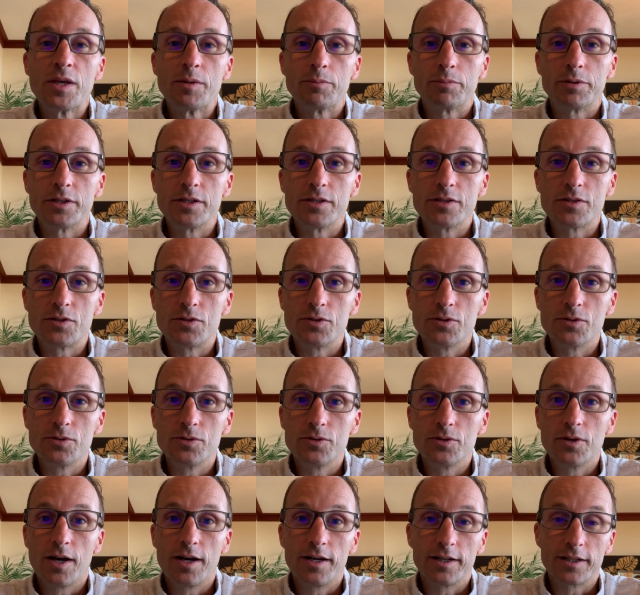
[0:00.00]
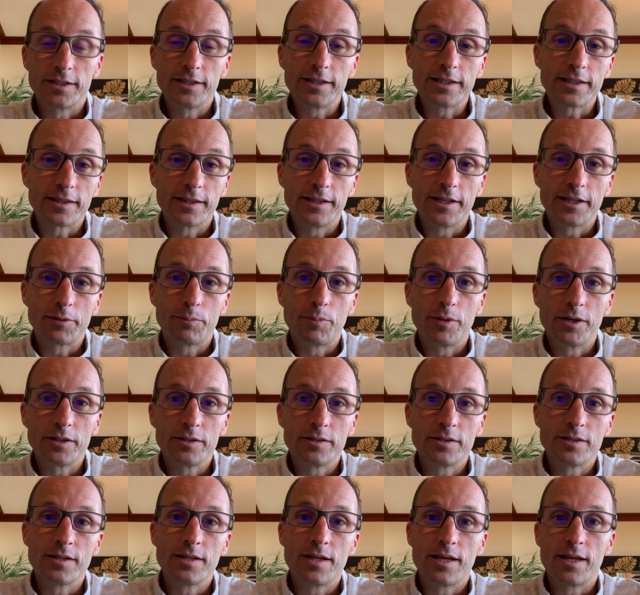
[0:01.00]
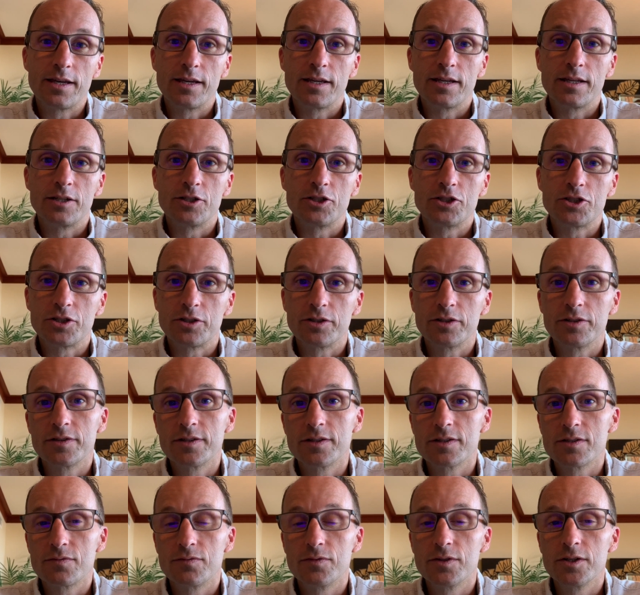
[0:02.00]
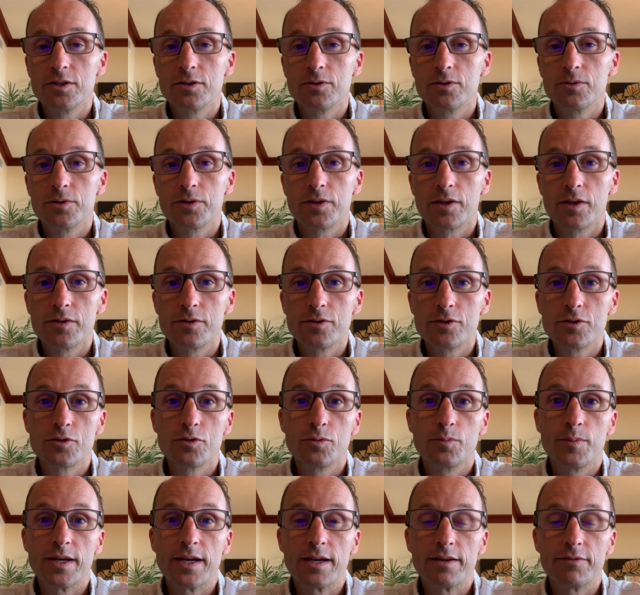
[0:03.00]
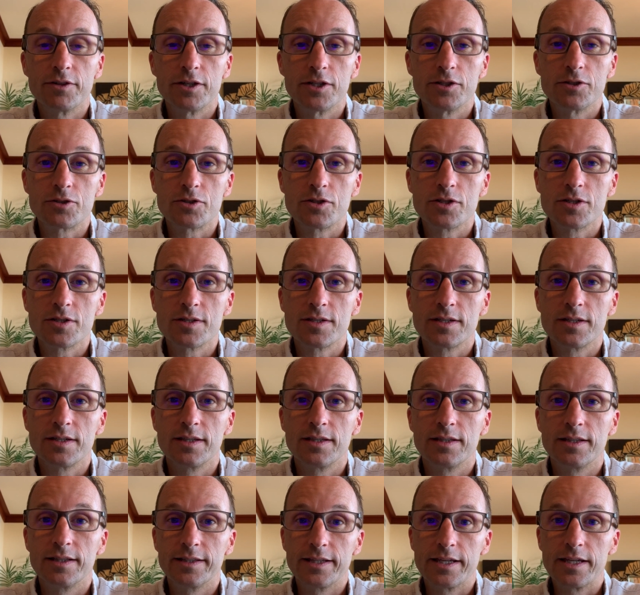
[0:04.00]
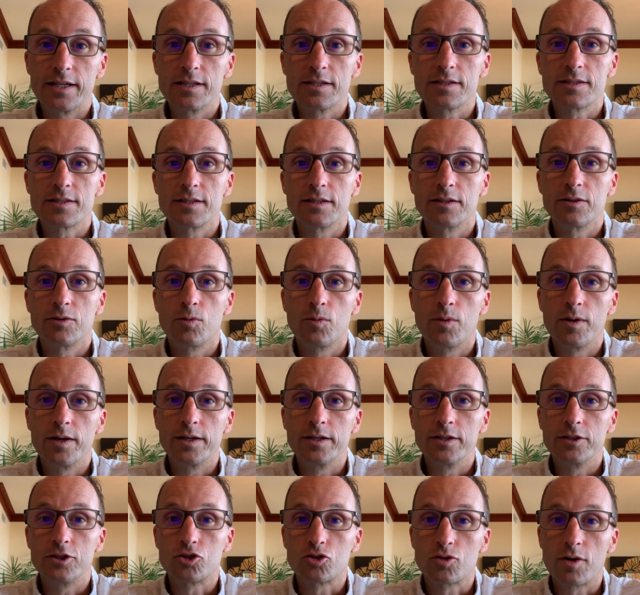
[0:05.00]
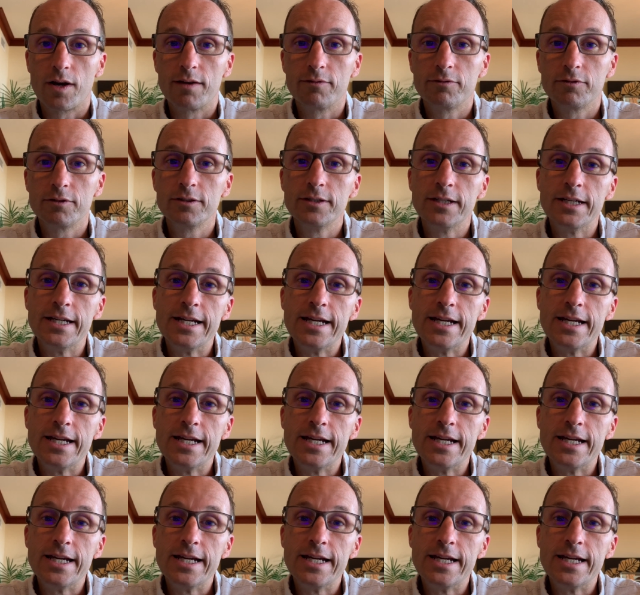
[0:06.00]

Please do click the like button and share this video with others who may have an interest in the latest in Hawaii travel.